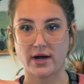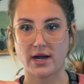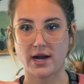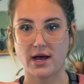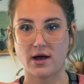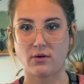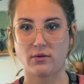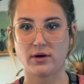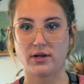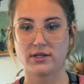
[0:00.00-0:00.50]

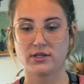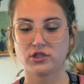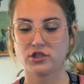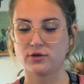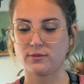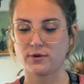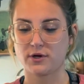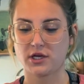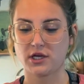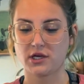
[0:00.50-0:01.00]
now and it's
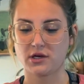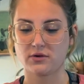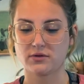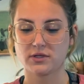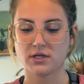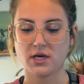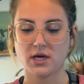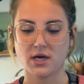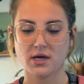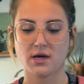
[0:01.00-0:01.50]
super cute.
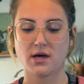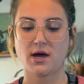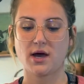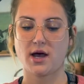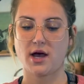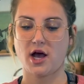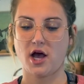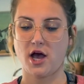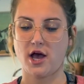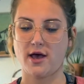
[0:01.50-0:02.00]

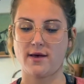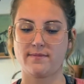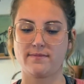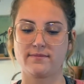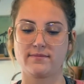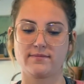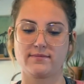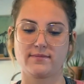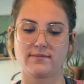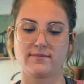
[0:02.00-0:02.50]

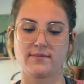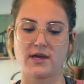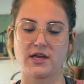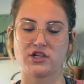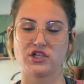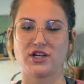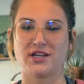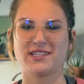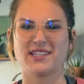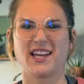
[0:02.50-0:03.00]
Um, and
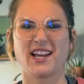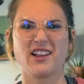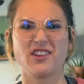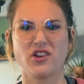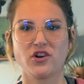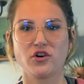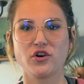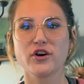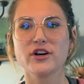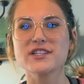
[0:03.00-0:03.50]
she has like a
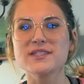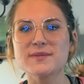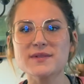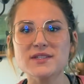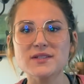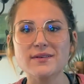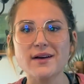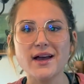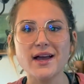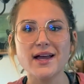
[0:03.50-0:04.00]
little
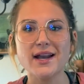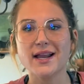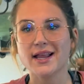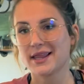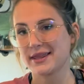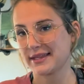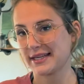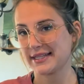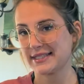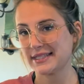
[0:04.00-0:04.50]
Christmas one, a
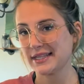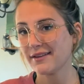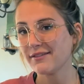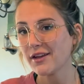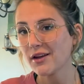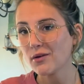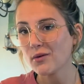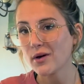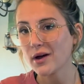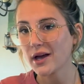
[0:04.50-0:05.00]

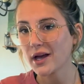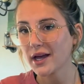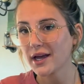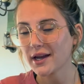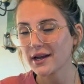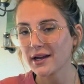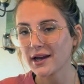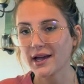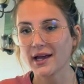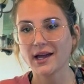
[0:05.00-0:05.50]
Thanksgiving
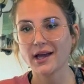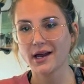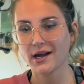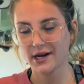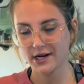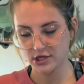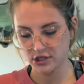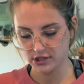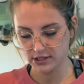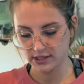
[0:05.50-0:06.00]
one, and
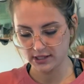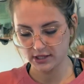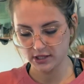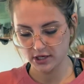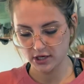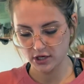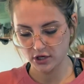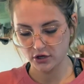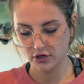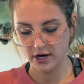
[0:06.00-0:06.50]
I just think
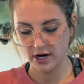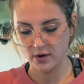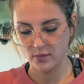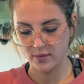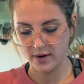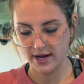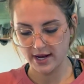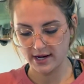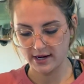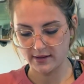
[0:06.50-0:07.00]
they're a great
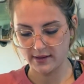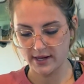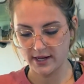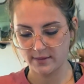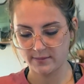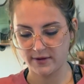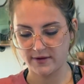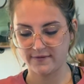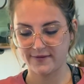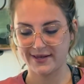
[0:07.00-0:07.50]
way to
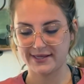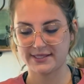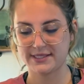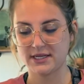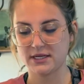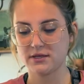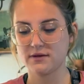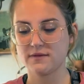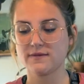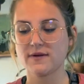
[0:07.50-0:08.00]
like be
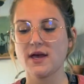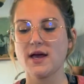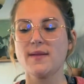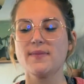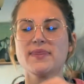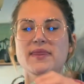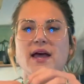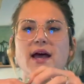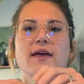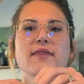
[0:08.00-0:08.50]
festive.
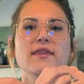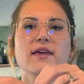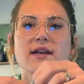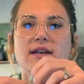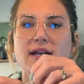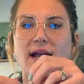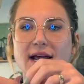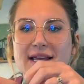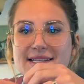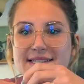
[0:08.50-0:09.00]
And the
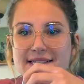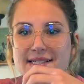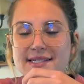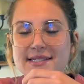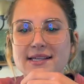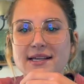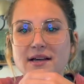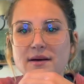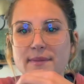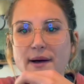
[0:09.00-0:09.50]
nicest
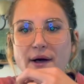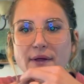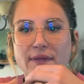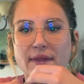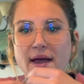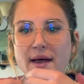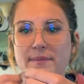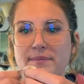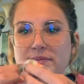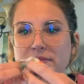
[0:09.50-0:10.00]
thing about
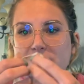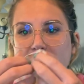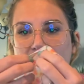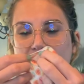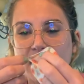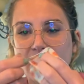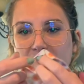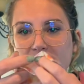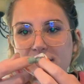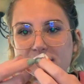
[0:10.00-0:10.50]
them
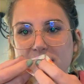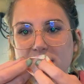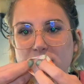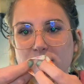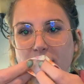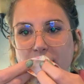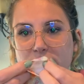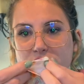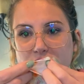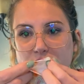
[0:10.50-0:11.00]
is that you
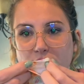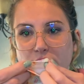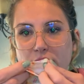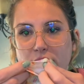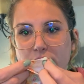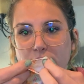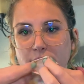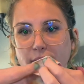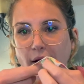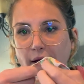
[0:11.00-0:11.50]
actually
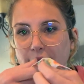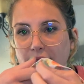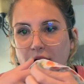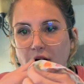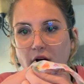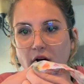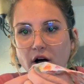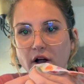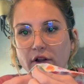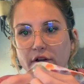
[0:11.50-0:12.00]
thread the
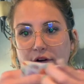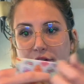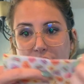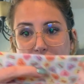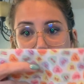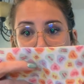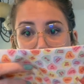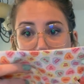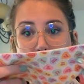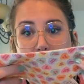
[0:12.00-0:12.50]
collar
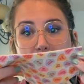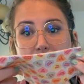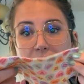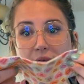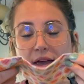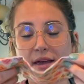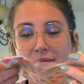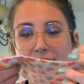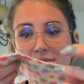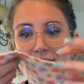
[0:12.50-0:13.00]
through
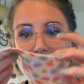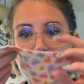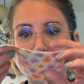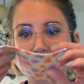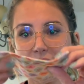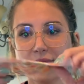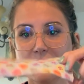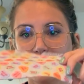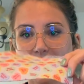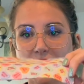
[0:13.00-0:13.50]

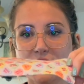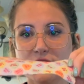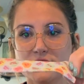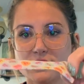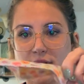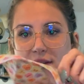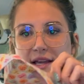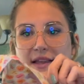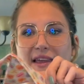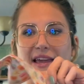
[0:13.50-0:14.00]
them so
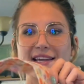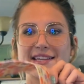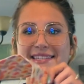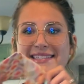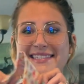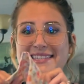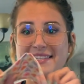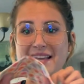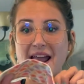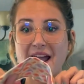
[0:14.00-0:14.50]
they like
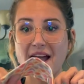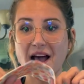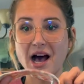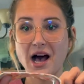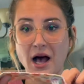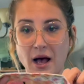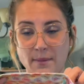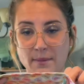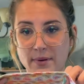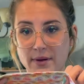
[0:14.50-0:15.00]
stay
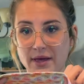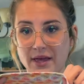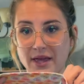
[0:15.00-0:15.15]
up